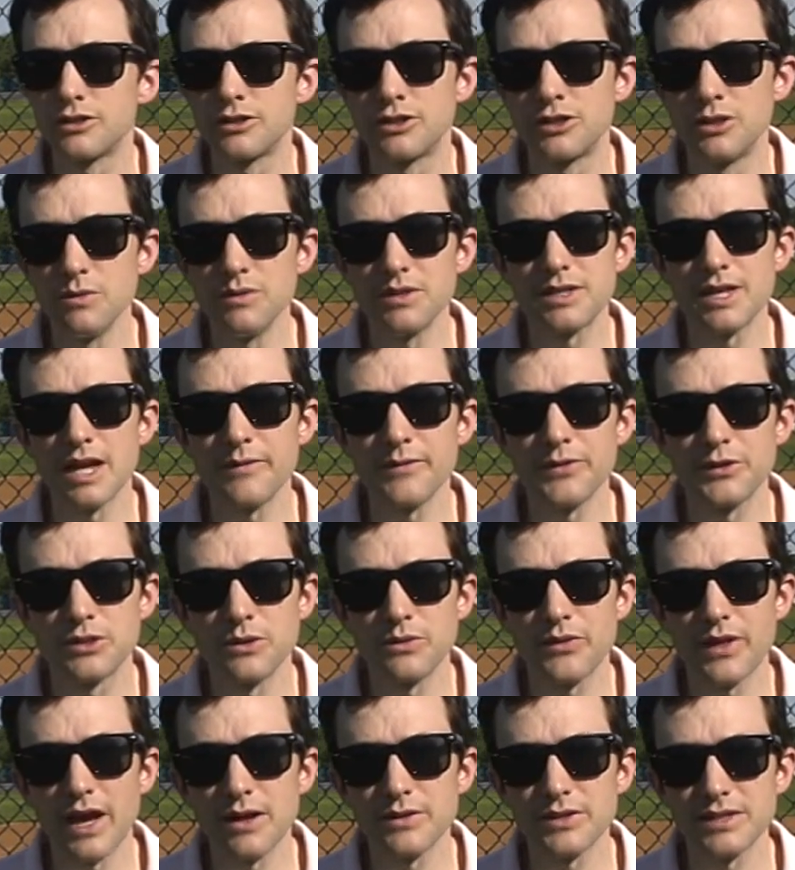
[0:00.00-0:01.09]
June 7th,
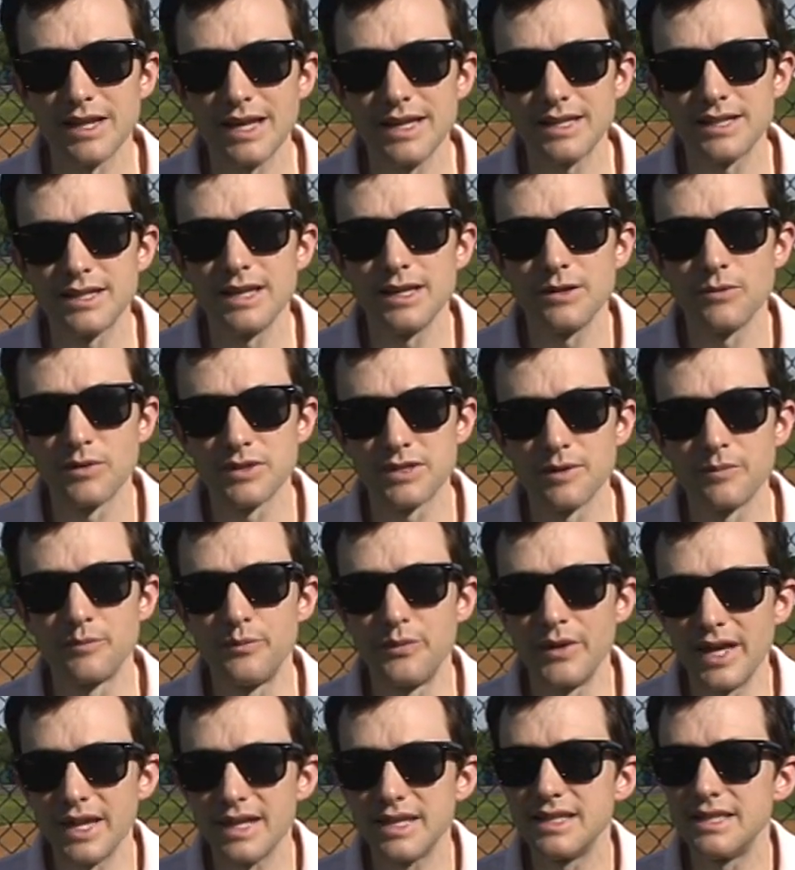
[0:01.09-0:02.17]
2018 was a
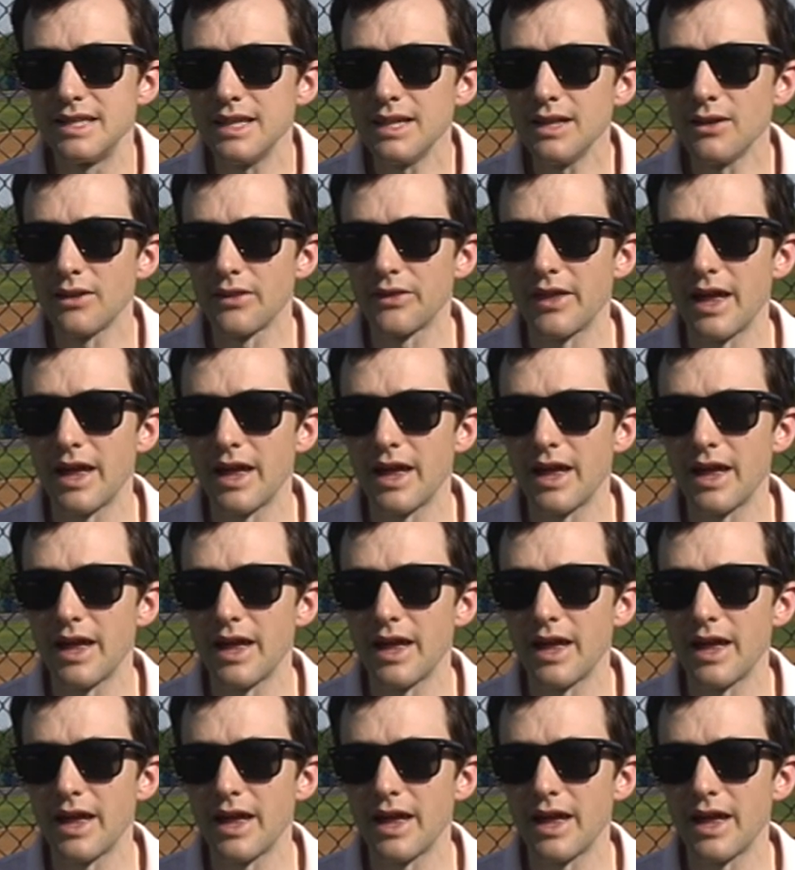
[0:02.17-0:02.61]
big deal.